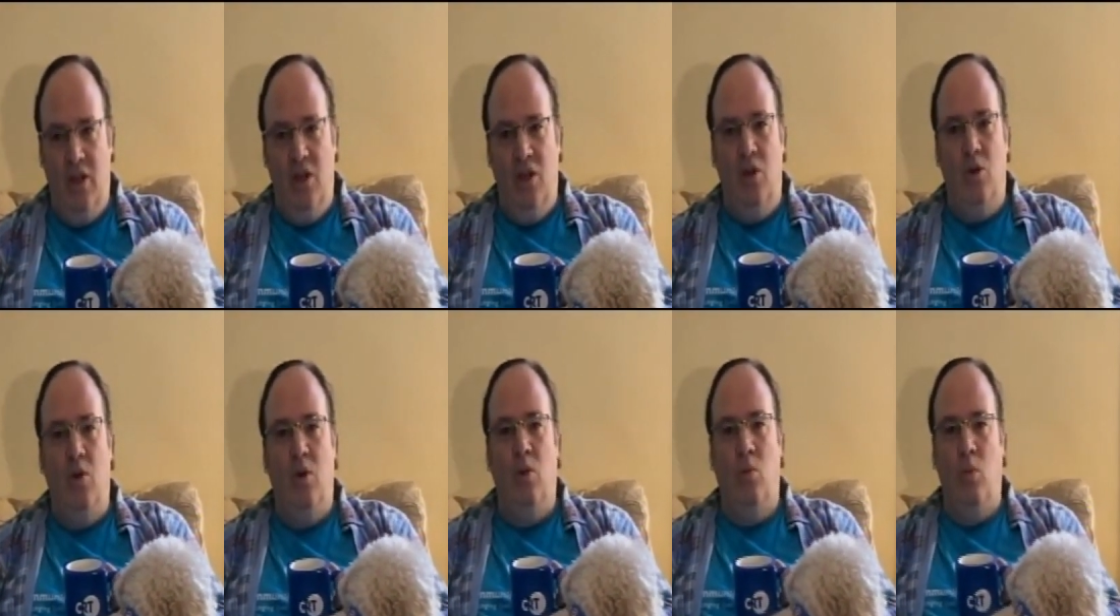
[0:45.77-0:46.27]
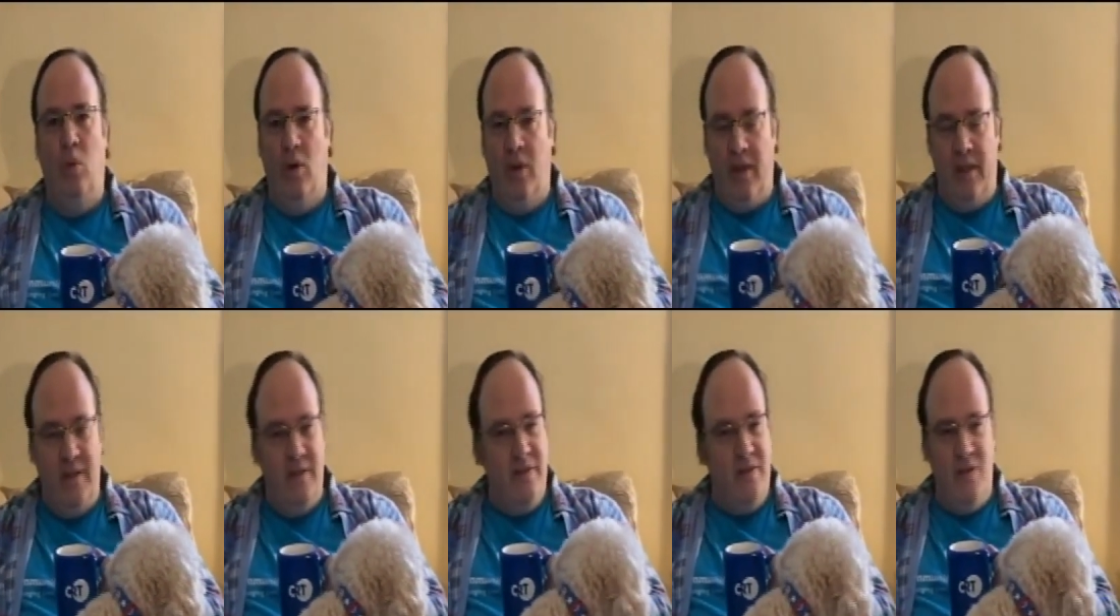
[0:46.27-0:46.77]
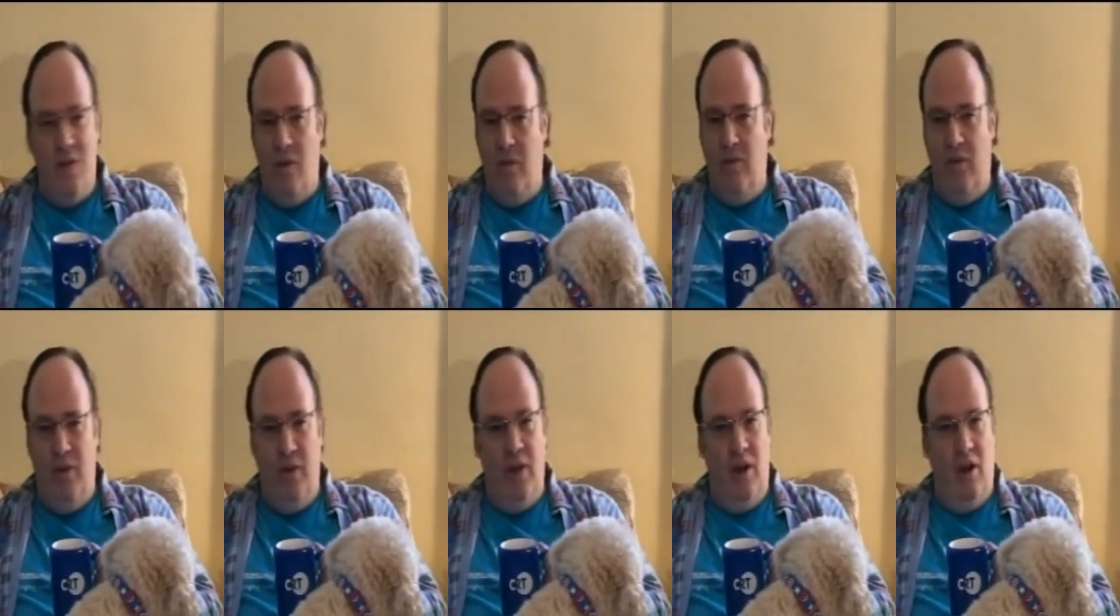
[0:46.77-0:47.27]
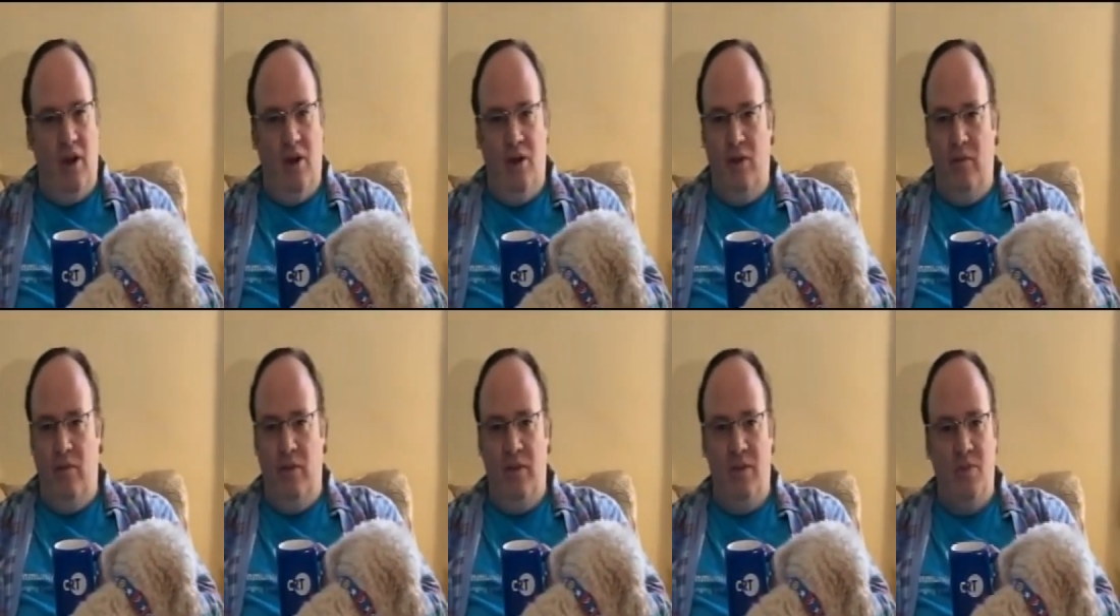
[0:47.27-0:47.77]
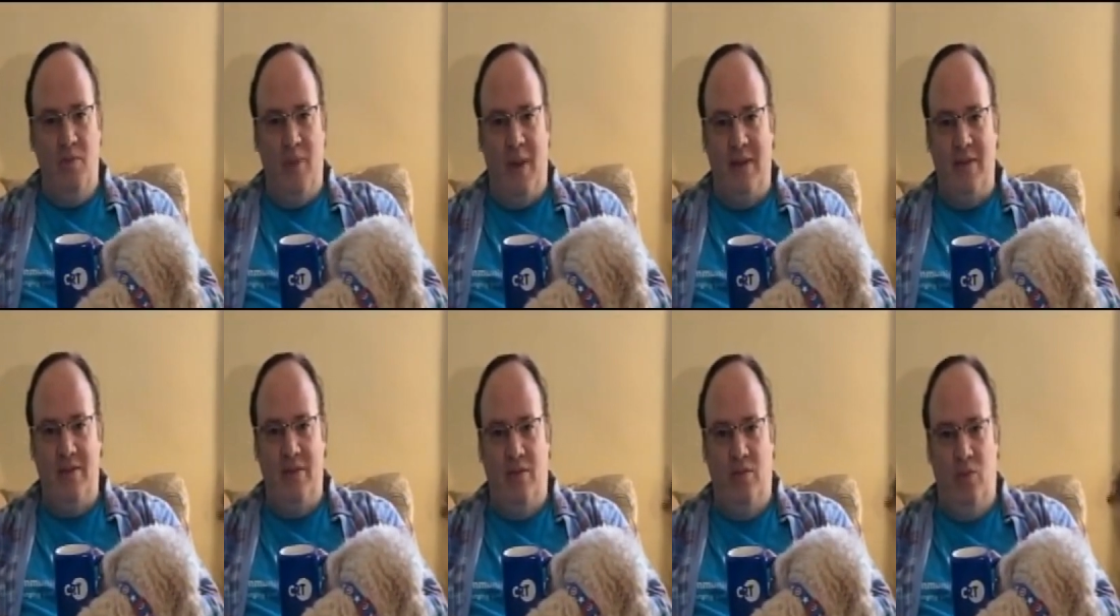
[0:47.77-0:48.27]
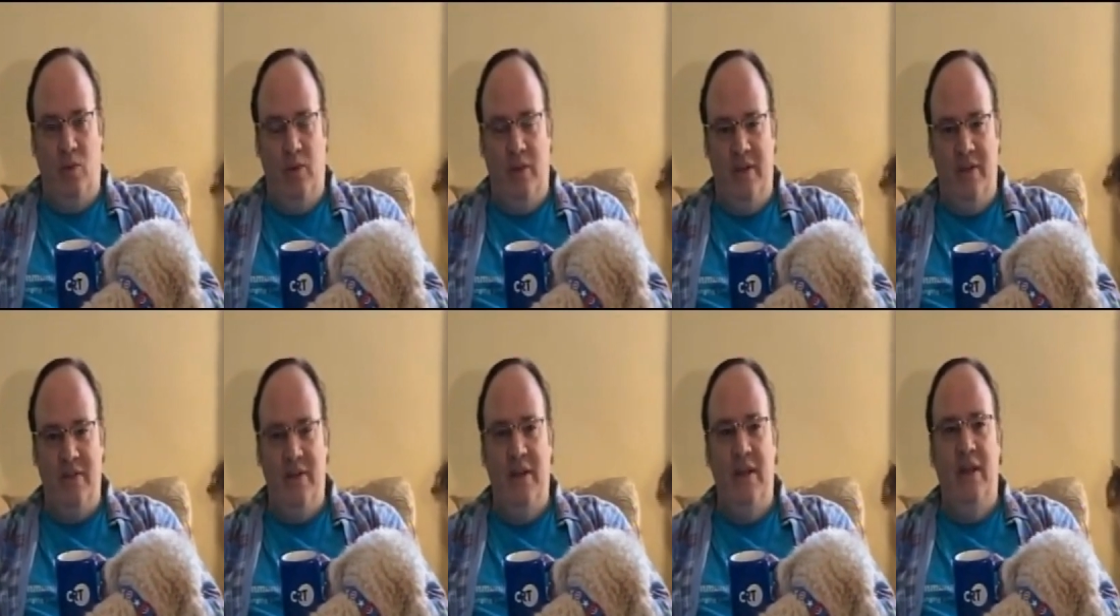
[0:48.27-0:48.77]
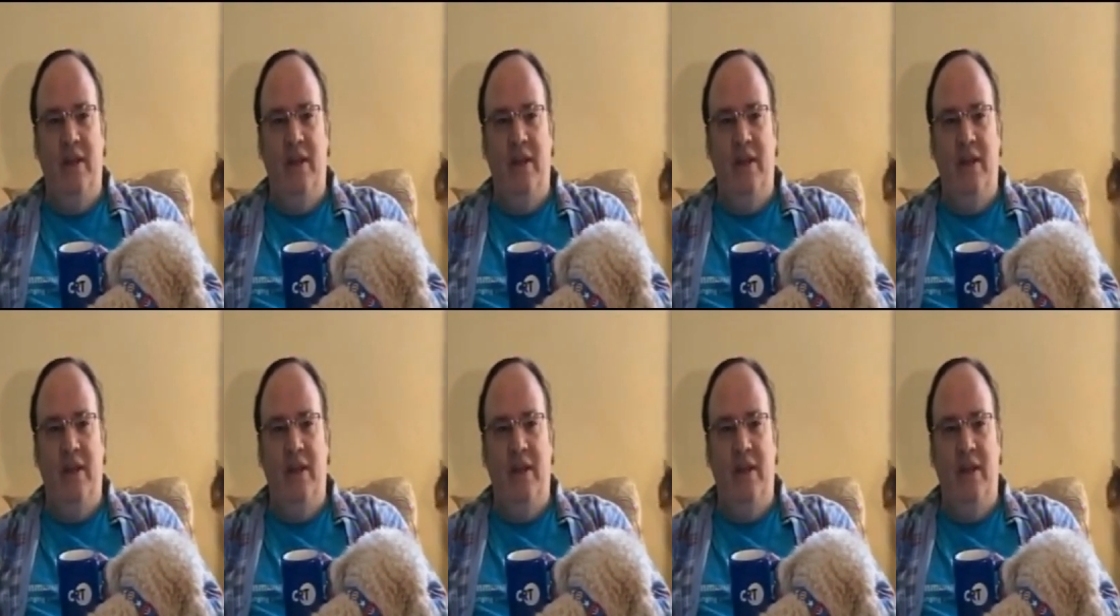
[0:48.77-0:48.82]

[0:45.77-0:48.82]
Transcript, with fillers: who are working so very hard over these past several weeks,